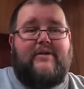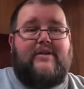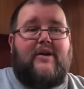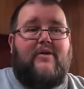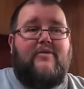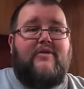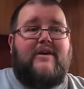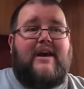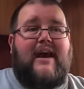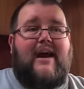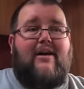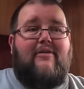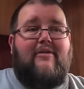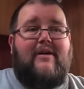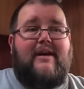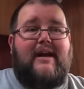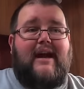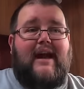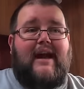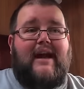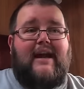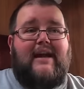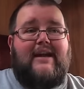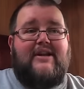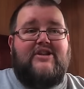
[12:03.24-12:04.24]
I don't carry
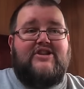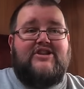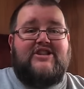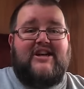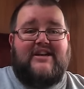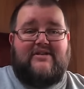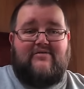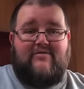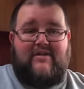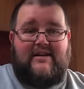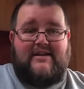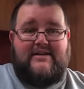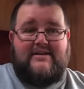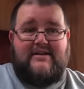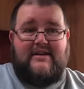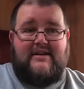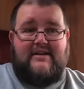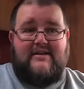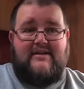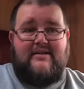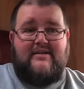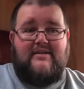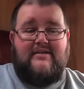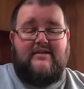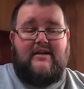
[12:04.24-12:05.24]
a
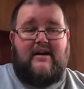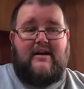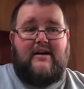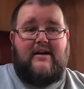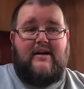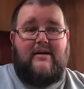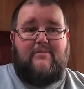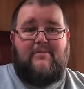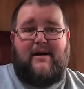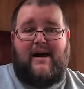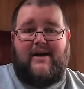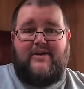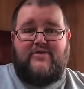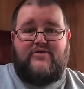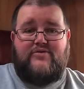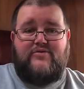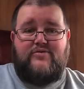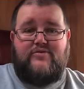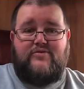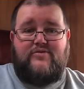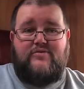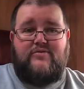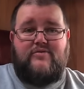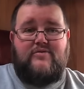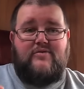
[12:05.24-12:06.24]
generator, like a
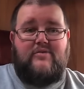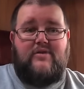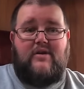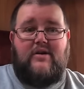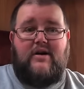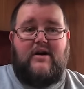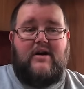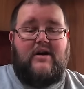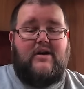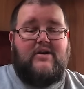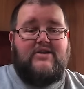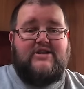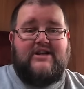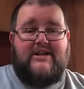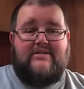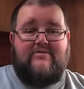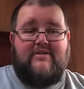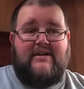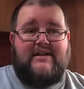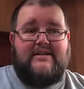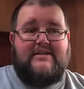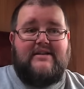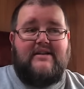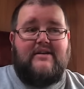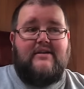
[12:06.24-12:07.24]
petrol
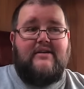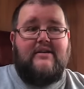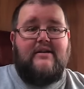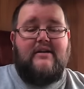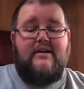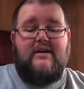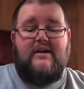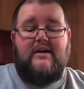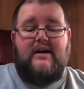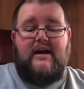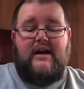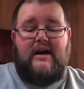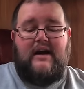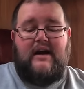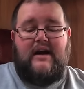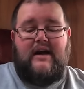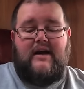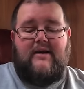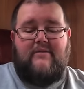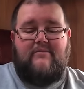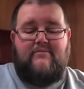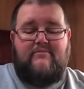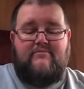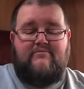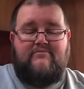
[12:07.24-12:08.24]
generator,
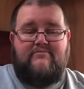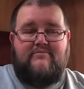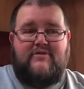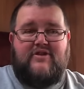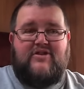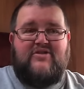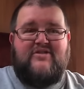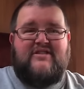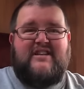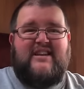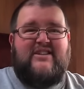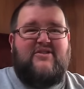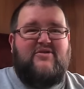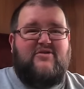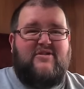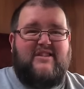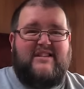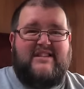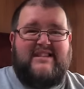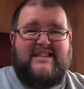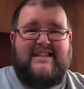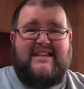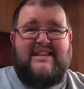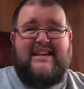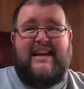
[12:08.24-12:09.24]
because they're
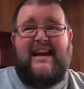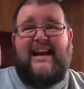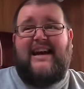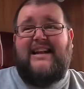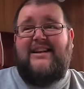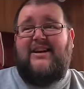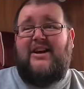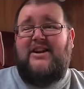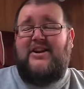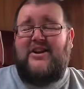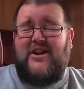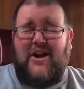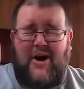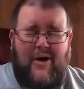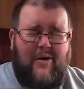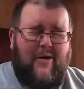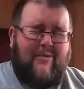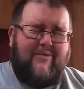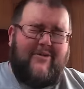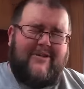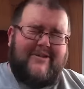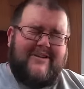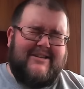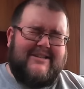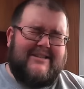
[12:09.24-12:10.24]
noisy, and I know
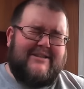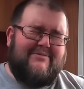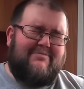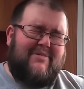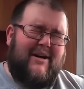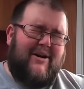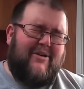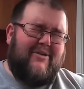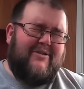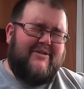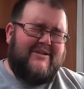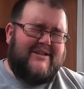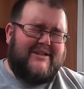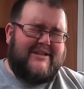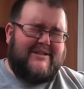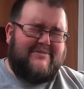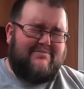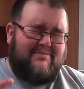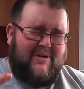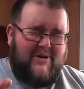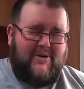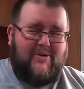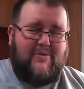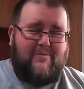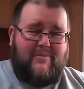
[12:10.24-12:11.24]
I'm going to
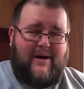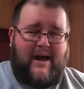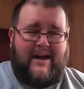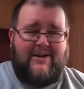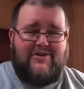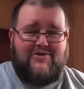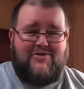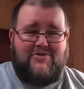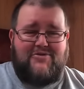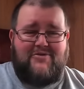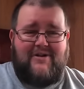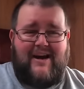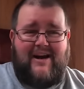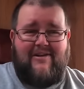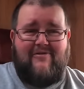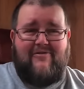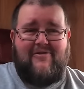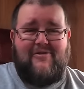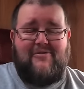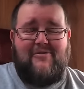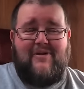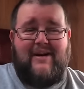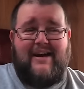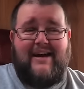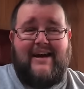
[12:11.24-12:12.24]
spill petrol
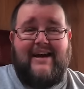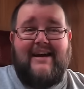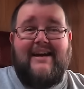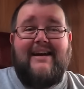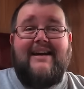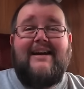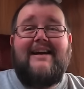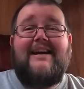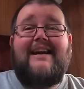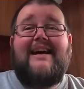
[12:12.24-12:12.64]
everywhere,